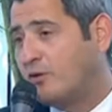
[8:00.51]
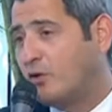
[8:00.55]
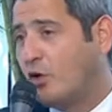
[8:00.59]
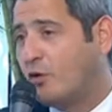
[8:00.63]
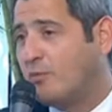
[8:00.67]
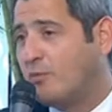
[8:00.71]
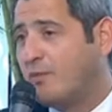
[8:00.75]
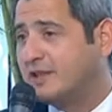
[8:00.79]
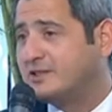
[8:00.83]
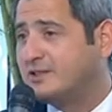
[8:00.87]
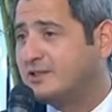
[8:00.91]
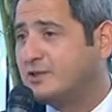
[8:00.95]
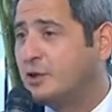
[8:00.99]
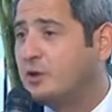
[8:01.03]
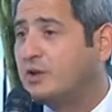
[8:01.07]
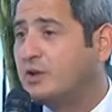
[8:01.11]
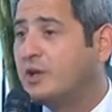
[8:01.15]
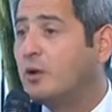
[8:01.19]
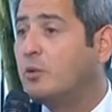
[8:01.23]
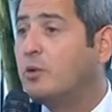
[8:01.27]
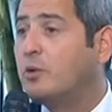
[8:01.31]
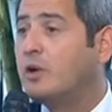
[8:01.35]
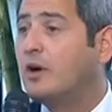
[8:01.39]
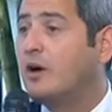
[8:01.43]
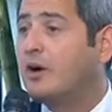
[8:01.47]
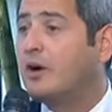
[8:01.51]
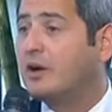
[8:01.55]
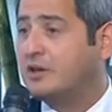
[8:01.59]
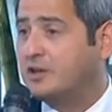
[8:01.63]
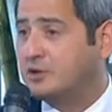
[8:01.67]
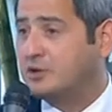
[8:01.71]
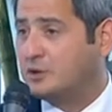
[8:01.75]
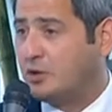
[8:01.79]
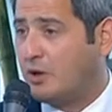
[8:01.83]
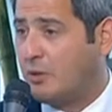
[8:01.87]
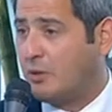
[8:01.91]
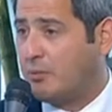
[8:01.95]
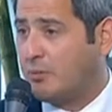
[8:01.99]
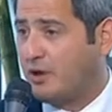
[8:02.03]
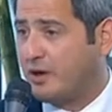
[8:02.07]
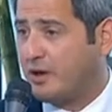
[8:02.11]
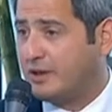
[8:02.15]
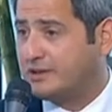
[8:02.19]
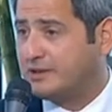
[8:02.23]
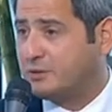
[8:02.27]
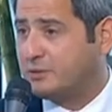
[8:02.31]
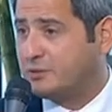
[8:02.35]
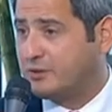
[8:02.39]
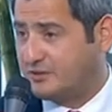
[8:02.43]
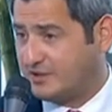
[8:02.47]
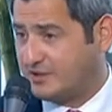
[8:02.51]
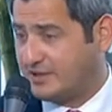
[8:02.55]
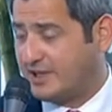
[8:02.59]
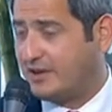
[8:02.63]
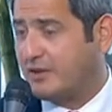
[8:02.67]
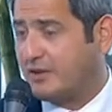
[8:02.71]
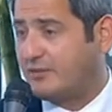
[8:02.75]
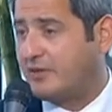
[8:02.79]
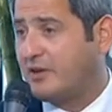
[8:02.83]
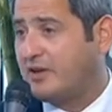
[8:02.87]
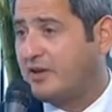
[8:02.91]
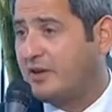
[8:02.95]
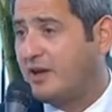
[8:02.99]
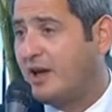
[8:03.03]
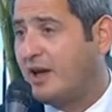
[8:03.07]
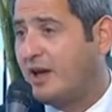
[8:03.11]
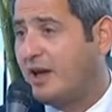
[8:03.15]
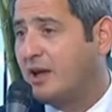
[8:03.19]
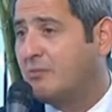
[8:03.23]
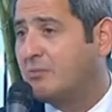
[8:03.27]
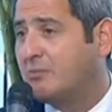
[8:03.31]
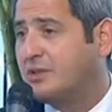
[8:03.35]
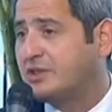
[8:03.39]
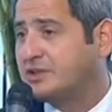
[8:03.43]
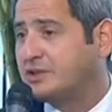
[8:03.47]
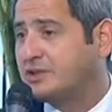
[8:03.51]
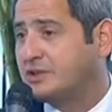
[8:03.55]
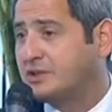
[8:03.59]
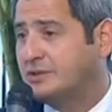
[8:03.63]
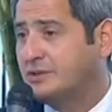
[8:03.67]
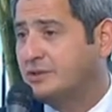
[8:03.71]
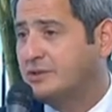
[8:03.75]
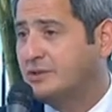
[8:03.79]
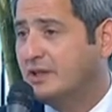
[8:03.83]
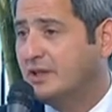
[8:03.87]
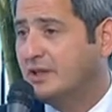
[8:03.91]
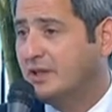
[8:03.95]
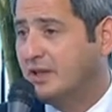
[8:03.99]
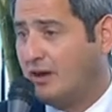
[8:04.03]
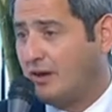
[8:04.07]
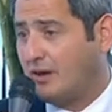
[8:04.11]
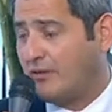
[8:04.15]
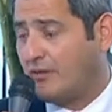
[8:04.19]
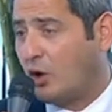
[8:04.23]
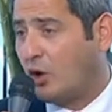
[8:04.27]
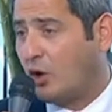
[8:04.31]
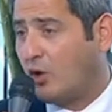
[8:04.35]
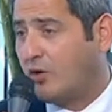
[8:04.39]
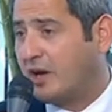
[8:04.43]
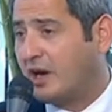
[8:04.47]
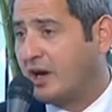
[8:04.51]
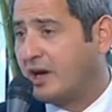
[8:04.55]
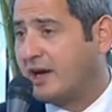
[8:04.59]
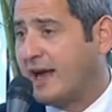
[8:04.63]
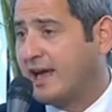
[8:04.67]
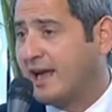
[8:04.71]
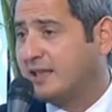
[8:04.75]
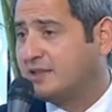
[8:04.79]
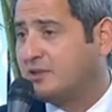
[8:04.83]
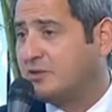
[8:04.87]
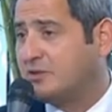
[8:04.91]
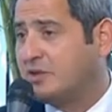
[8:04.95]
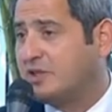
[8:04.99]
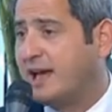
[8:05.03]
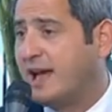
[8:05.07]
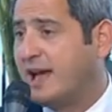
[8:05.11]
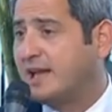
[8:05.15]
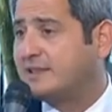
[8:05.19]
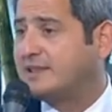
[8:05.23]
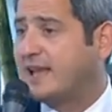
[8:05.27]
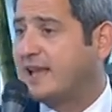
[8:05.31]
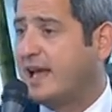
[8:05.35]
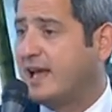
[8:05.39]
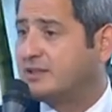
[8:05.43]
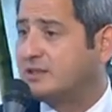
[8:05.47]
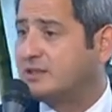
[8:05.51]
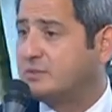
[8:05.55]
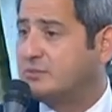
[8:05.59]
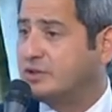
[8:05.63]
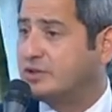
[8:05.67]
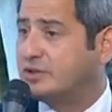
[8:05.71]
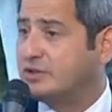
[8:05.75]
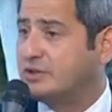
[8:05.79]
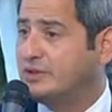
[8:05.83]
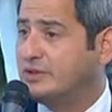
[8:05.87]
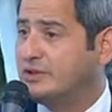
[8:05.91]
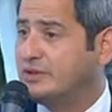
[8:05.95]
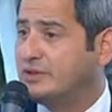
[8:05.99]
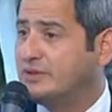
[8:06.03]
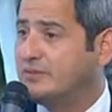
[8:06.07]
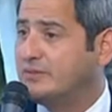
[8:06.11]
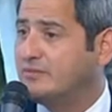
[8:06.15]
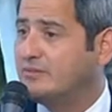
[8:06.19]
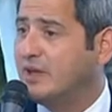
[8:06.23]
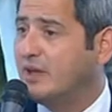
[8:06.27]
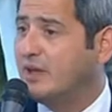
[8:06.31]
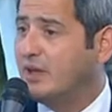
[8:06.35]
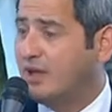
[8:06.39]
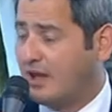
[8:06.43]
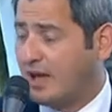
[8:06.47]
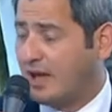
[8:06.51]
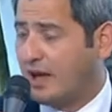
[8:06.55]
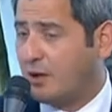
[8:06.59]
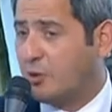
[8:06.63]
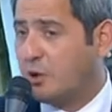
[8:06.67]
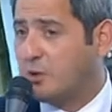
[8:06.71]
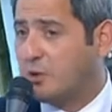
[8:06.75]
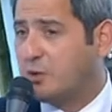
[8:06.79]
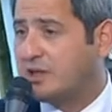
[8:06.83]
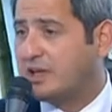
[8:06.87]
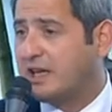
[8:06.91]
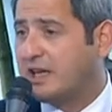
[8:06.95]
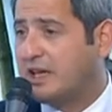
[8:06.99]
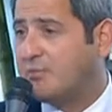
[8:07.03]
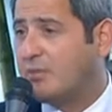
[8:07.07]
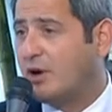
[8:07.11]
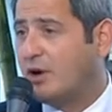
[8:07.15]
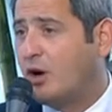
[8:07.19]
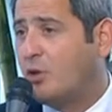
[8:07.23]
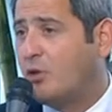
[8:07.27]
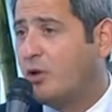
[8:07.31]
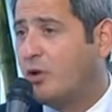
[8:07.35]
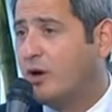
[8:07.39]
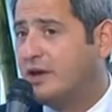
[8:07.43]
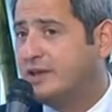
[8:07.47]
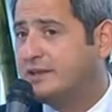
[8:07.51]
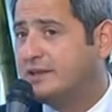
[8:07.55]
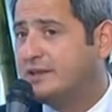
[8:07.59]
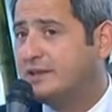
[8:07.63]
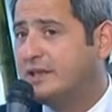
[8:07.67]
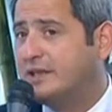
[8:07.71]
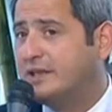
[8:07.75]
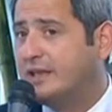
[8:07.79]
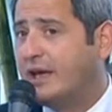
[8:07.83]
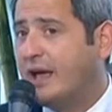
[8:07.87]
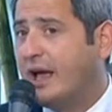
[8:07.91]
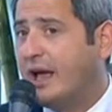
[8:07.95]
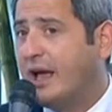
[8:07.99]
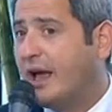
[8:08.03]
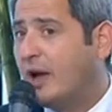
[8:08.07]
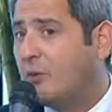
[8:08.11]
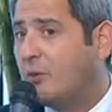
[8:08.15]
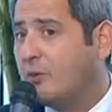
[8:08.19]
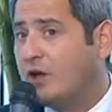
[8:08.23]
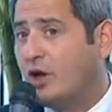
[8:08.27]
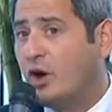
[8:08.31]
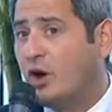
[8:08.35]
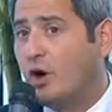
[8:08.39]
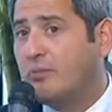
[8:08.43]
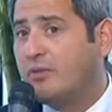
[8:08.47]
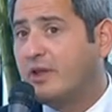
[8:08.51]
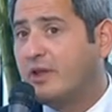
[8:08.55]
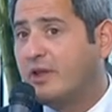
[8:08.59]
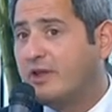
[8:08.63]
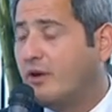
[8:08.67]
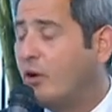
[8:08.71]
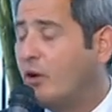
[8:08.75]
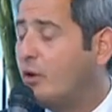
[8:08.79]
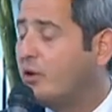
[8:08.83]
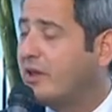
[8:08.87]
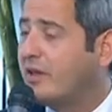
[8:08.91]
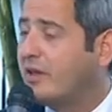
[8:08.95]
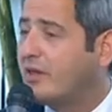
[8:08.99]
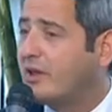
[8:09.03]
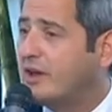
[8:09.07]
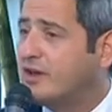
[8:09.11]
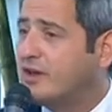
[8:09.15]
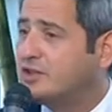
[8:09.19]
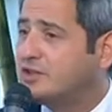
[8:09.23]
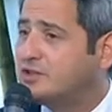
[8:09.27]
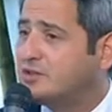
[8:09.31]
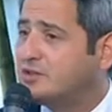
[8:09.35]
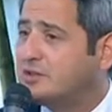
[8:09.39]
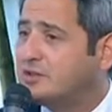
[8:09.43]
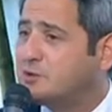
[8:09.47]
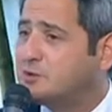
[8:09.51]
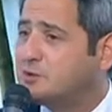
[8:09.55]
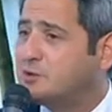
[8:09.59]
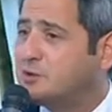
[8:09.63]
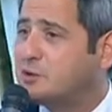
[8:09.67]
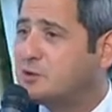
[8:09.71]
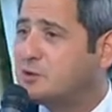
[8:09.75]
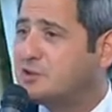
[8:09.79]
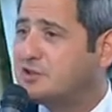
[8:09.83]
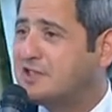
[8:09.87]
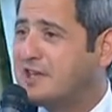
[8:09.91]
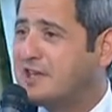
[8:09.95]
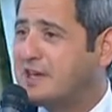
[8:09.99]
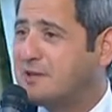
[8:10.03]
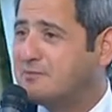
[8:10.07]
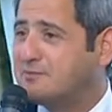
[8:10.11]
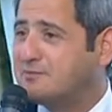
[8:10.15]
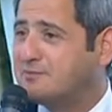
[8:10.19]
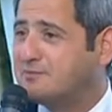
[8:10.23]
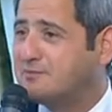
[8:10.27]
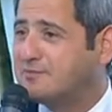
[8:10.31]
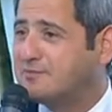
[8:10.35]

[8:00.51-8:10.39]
North Macedonia, we are going to do our part. We've set a very high ambition of lowering our greenhouse gas emissions, and we will keep our word. And we hope that all the other countries will do the same.